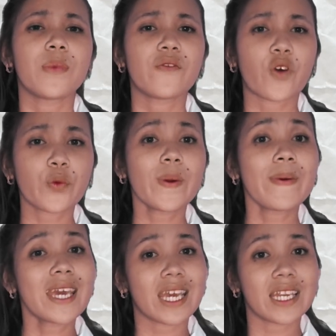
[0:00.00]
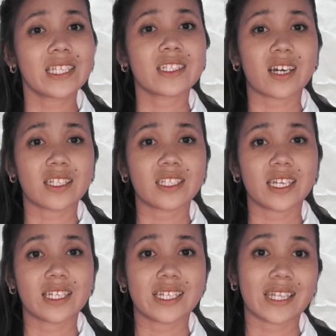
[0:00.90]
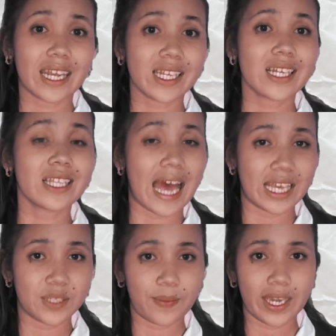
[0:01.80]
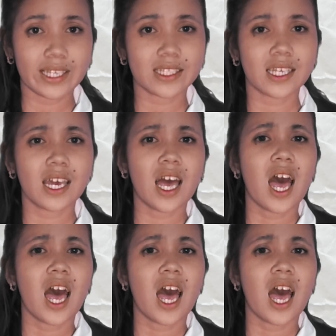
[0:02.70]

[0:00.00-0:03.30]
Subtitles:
Before we begin discussing the technical aspects,